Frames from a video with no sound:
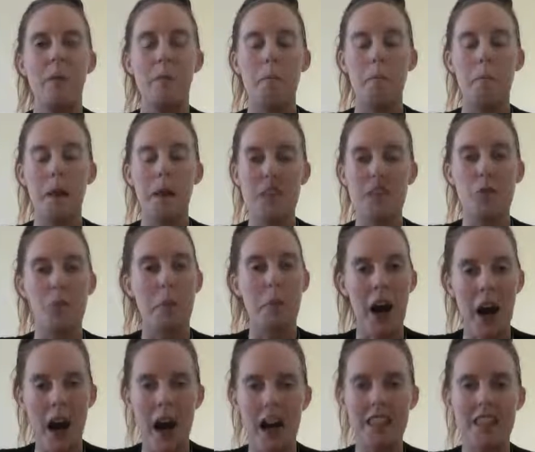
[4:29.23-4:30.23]
major
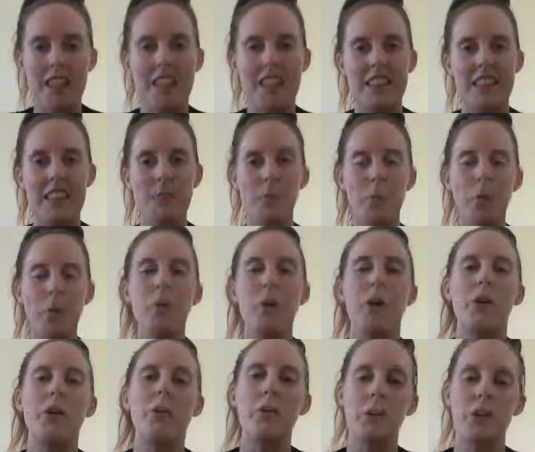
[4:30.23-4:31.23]
part in this book,
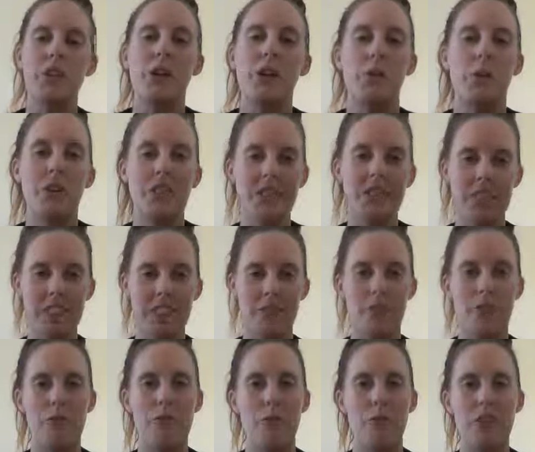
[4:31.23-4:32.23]
but I also wanted to give
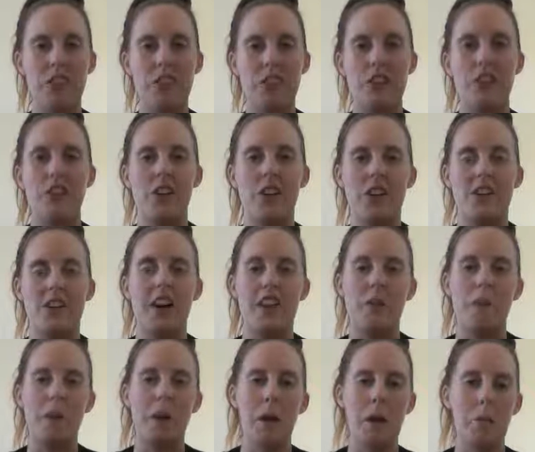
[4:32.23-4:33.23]
a voice to those
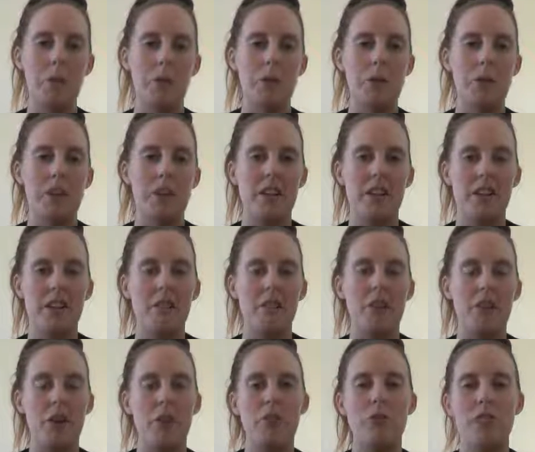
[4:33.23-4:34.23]
other people that are
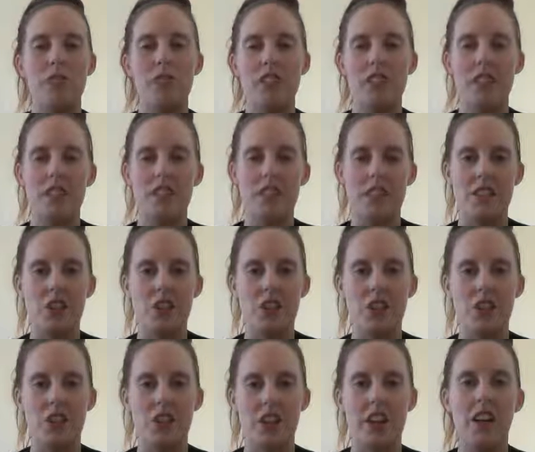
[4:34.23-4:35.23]
involved in this
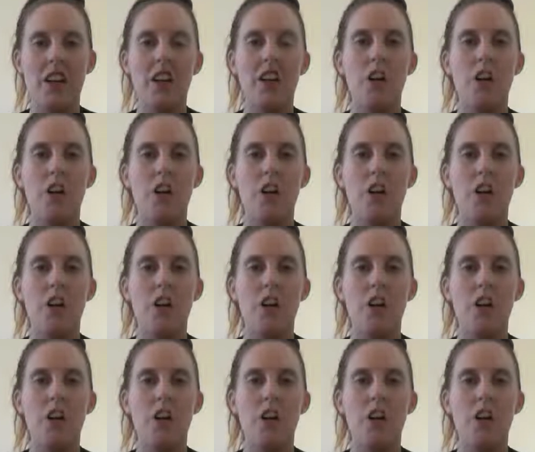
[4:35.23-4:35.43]
industry,